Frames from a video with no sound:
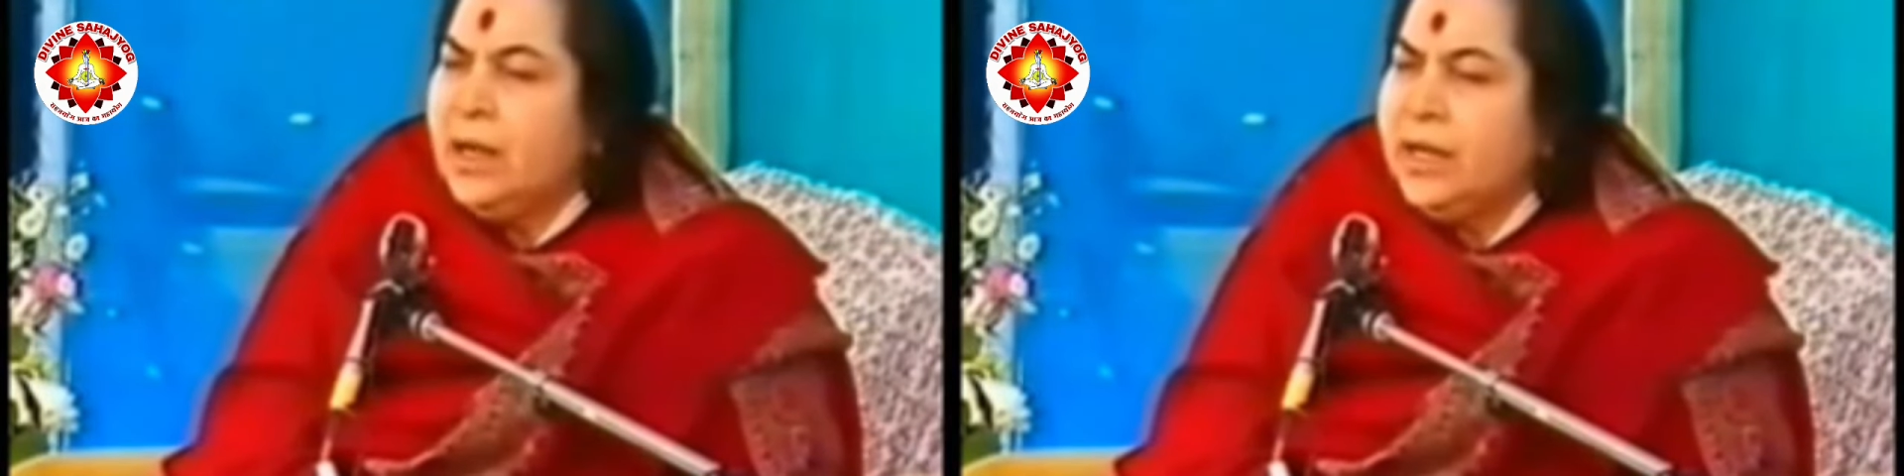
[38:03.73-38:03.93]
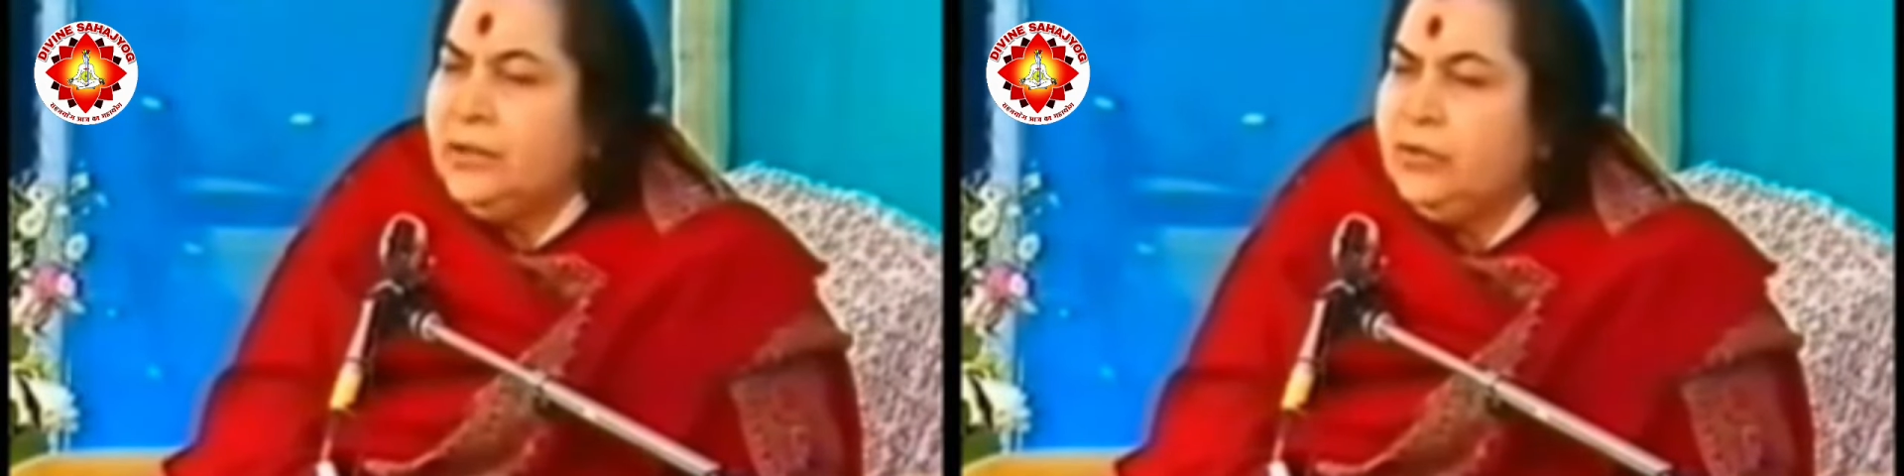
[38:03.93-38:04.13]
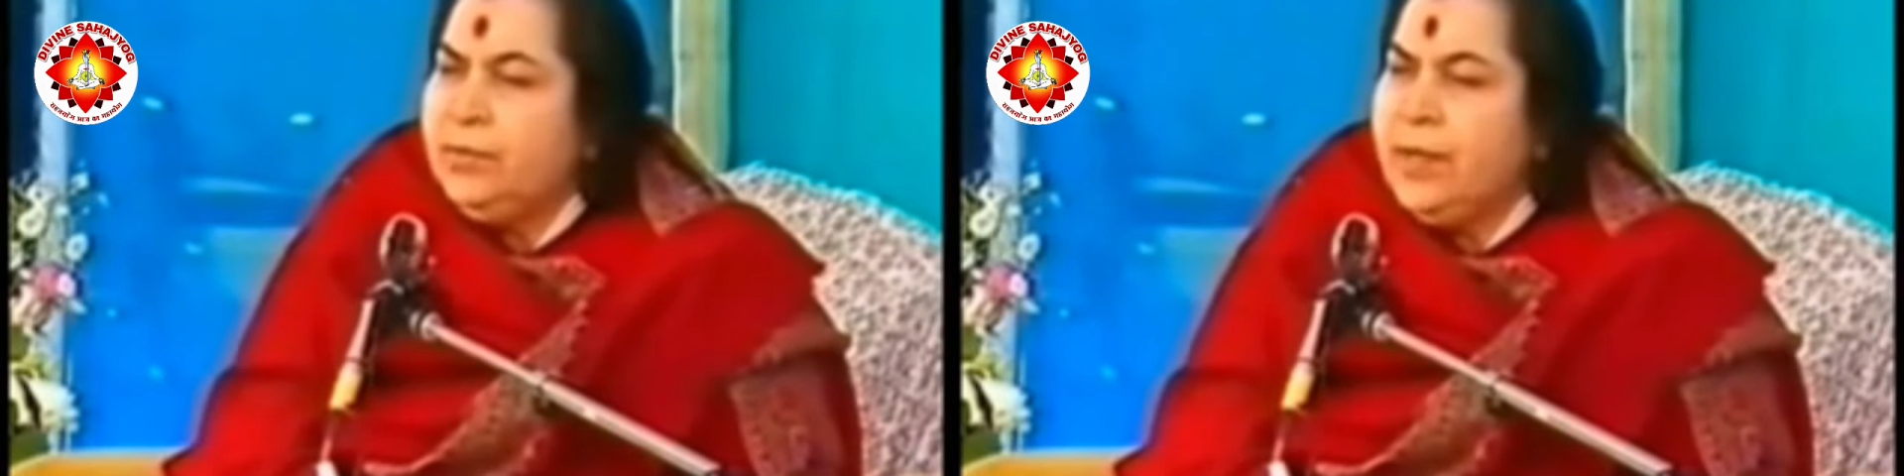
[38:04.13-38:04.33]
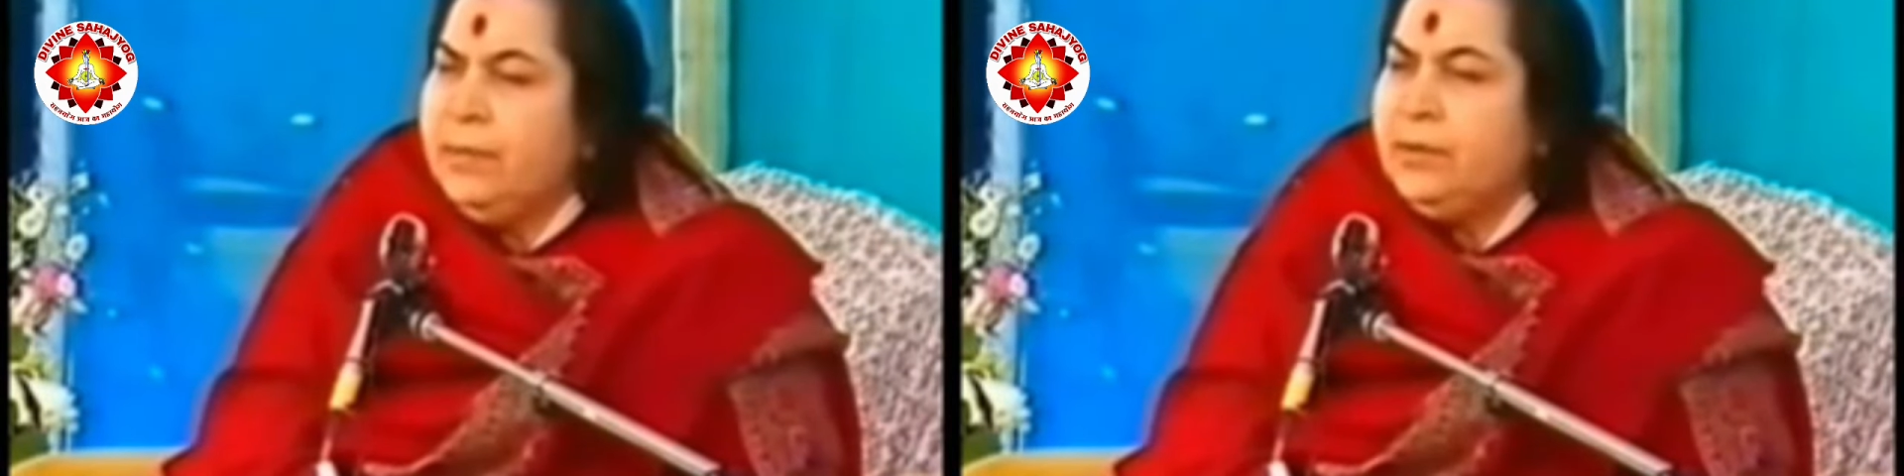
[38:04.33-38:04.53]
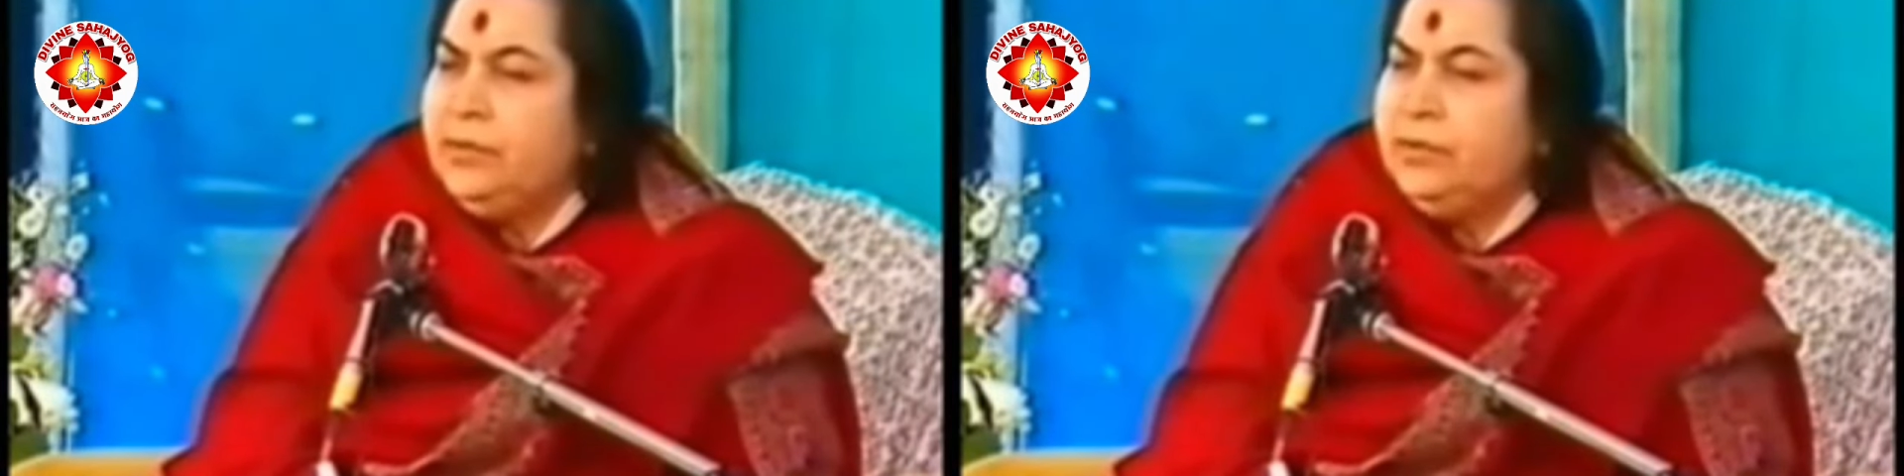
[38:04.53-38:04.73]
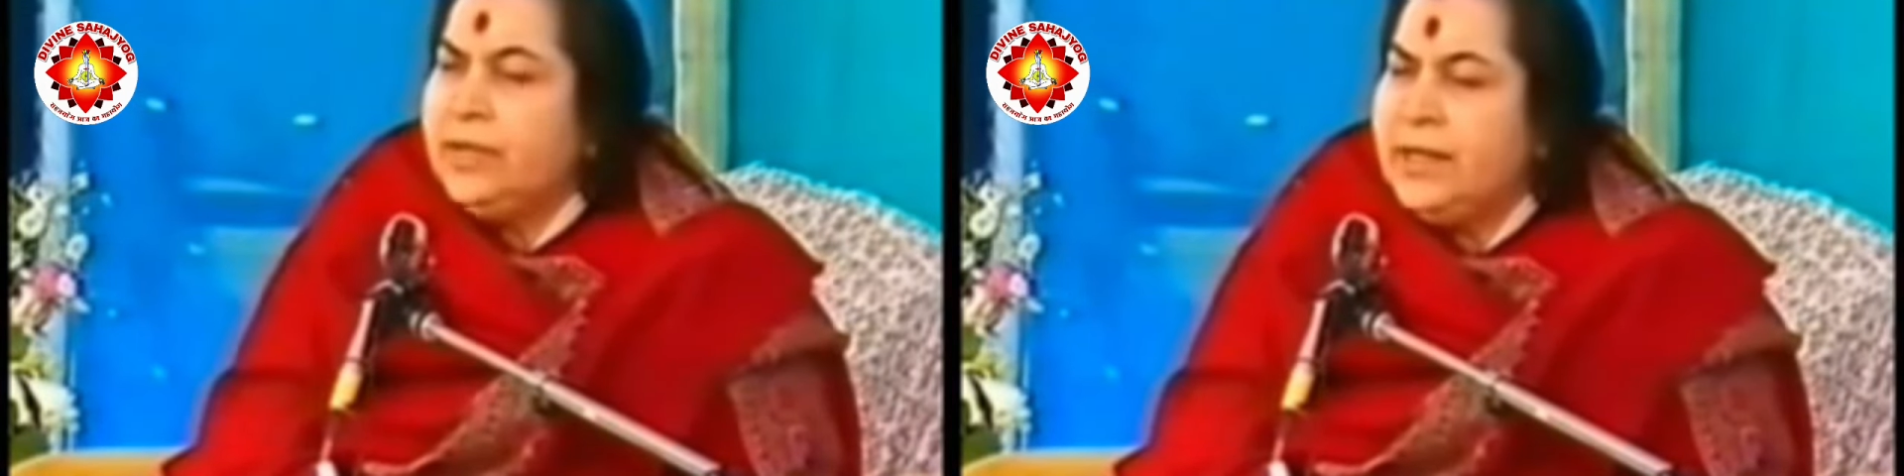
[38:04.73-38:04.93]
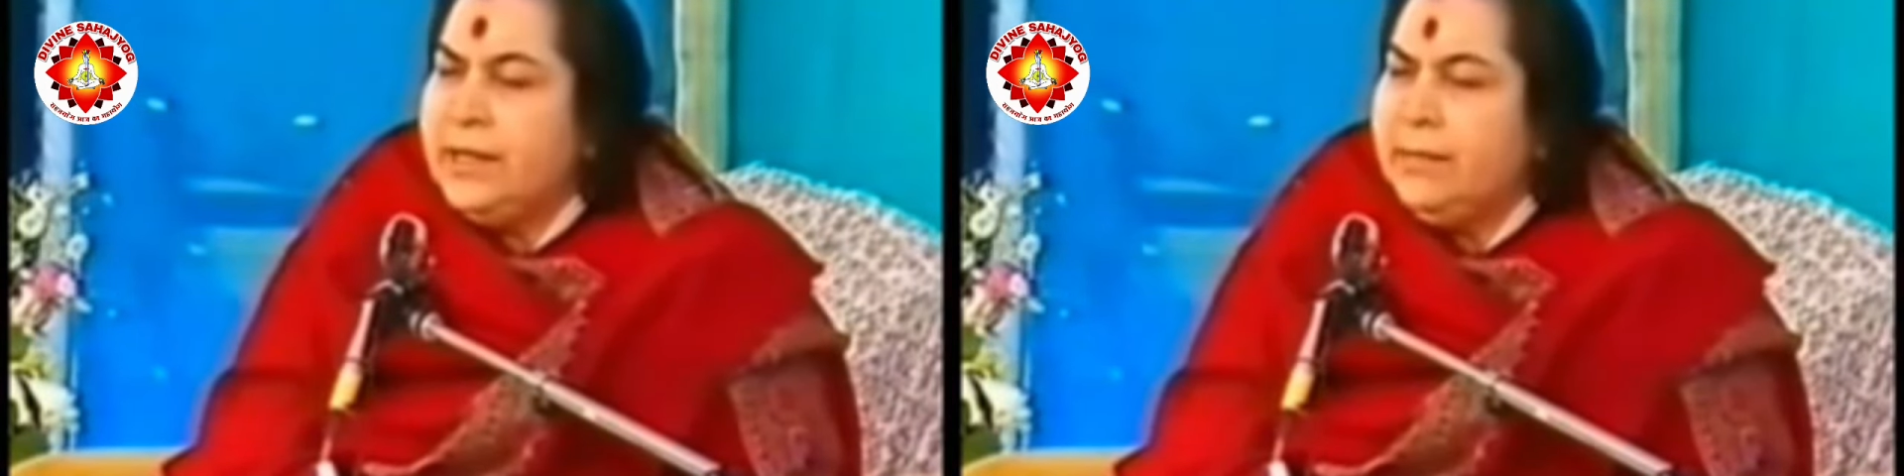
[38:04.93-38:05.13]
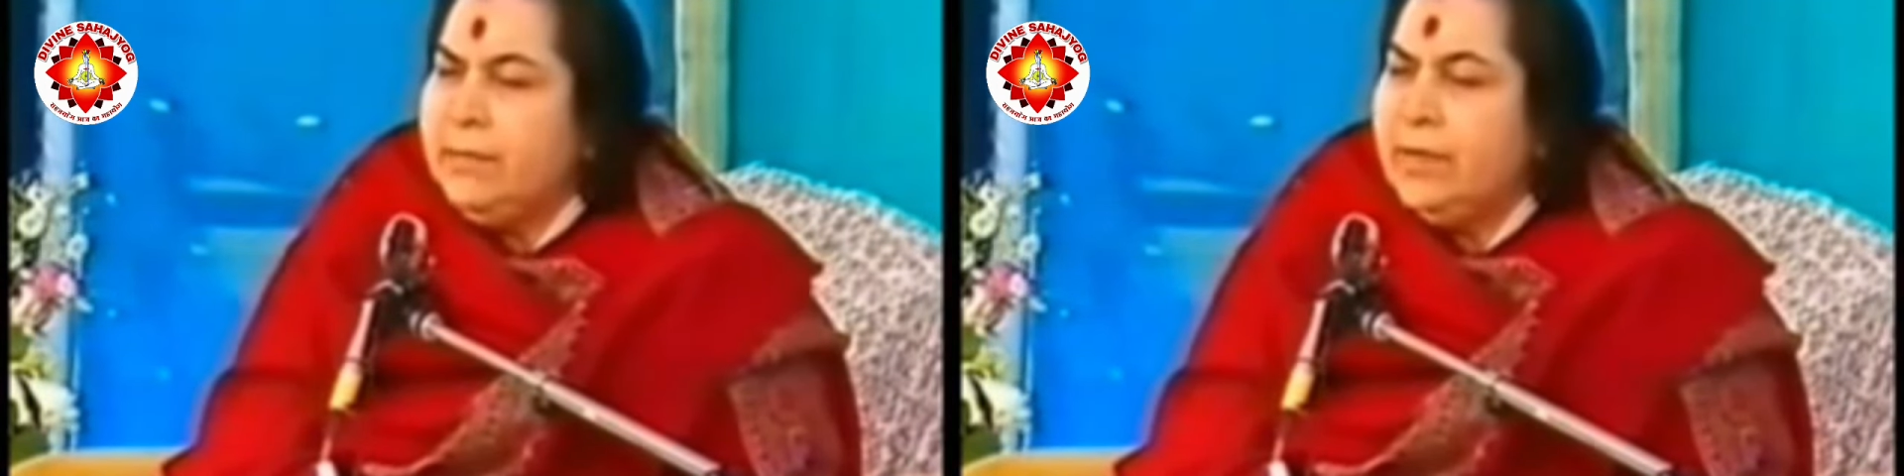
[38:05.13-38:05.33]
I should be able to
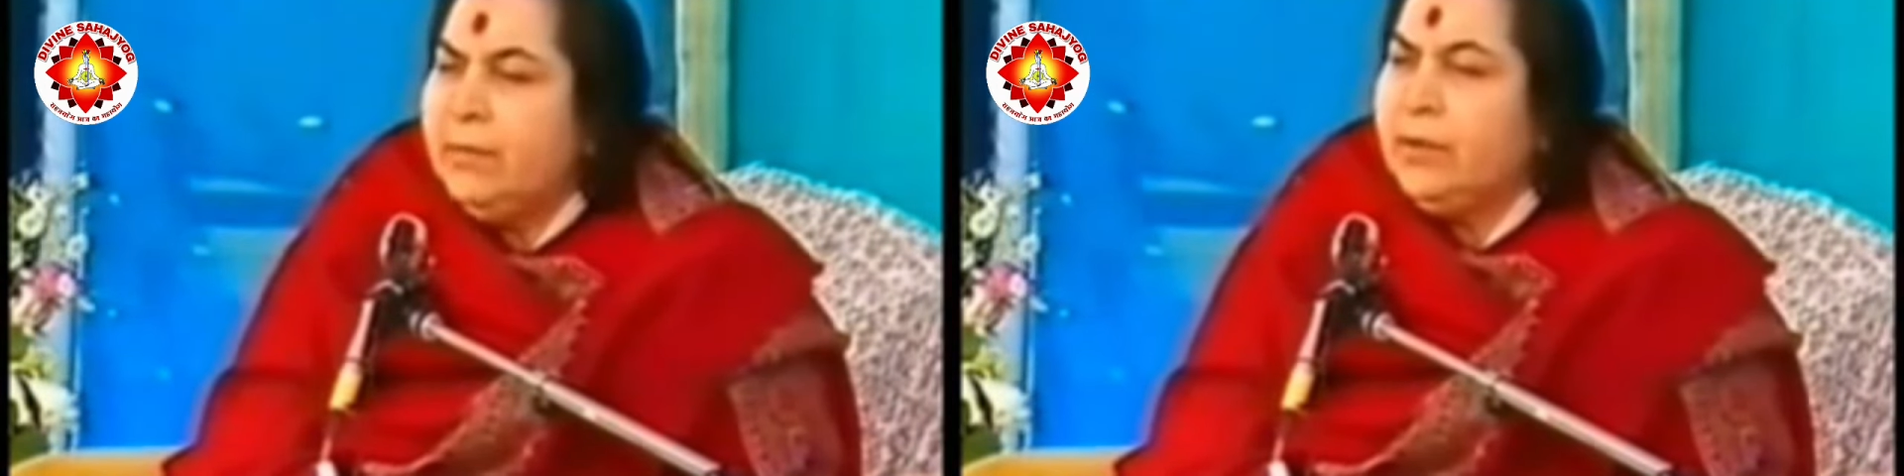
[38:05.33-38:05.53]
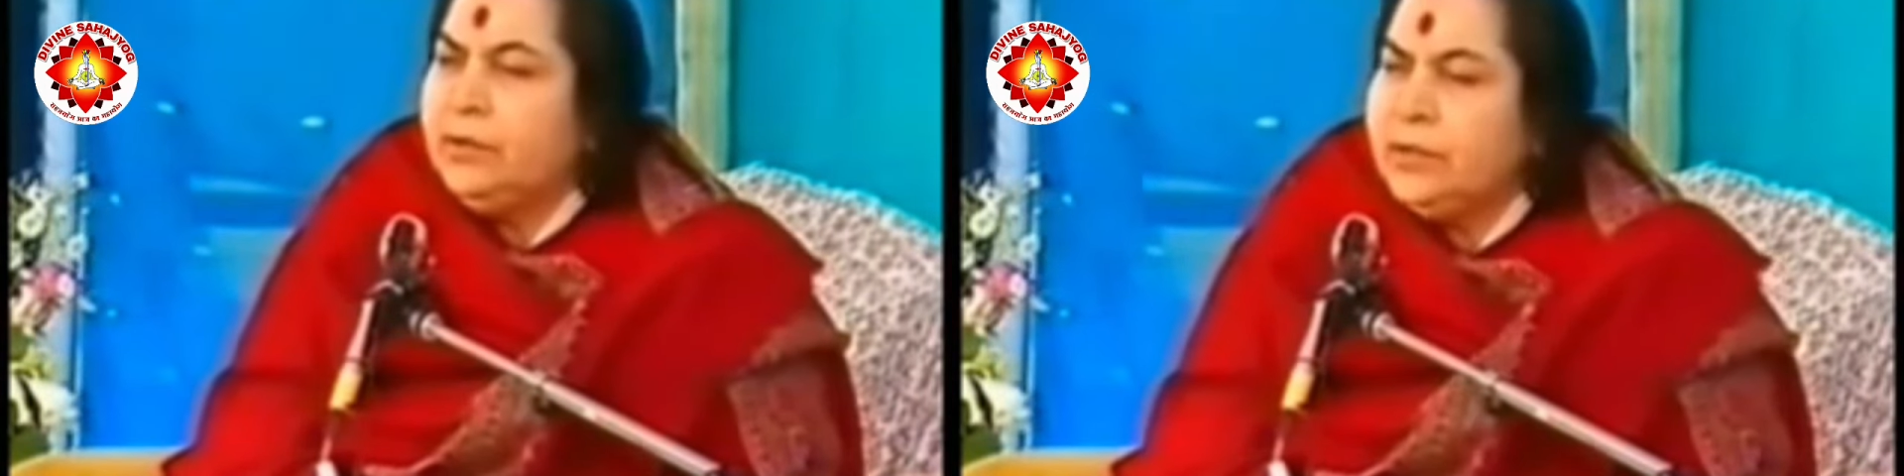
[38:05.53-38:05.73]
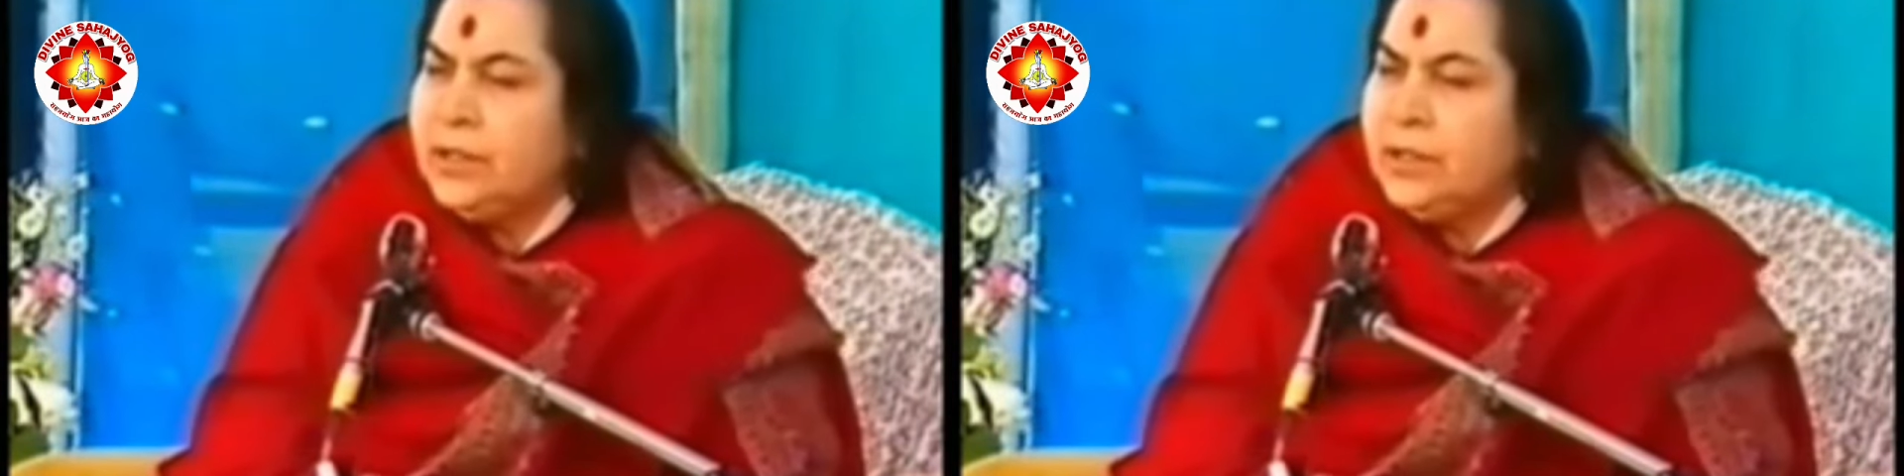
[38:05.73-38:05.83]
tell them about